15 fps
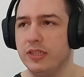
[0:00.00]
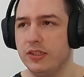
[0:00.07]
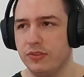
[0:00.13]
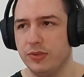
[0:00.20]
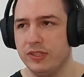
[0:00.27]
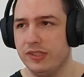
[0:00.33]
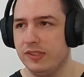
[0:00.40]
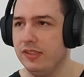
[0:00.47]

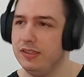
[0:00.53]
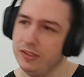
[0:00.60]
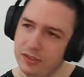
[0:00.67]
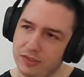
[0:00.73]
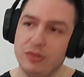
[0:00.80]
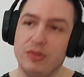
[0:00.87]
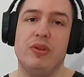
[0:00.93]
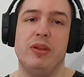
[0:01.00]
always,
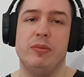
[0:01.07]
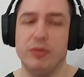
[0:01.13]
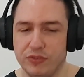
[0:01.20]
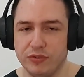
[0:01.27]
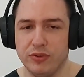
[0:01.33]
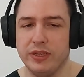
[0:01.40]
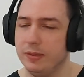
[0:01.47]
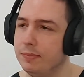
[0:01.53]
slowly but
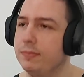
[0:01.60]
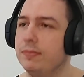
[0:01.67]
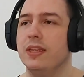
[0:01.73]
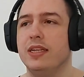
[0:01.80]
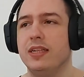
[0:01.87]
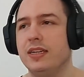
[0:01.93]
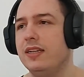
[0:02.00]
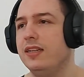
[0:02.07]
surely.
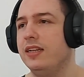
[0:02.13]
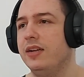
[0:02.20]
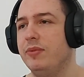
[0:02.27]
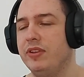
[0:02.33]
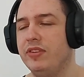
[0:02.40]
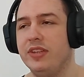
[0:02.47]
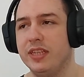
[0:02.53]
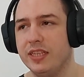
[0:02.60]
I'm really
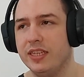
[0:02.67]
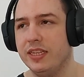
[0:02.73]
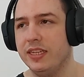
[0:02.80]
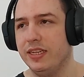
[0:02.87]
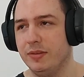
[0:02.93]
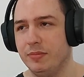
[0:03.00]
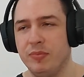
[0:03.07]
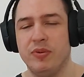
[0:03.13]
thinking, yeah,
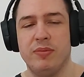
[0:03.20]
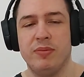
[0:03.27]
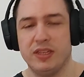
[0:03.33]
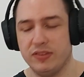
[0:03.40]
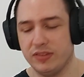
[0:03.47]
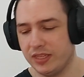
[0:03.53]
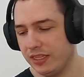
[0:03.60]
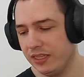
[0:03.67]
people have been
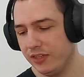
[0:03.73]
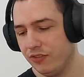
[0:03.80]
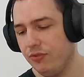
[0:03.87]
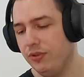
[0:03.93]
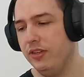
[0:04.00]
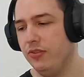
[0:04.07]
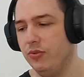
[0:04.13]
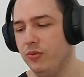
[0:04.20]
asking, like, should
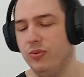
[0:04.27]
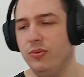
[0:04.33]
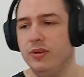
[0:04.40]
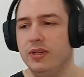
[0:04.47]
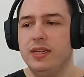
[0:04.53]
I do,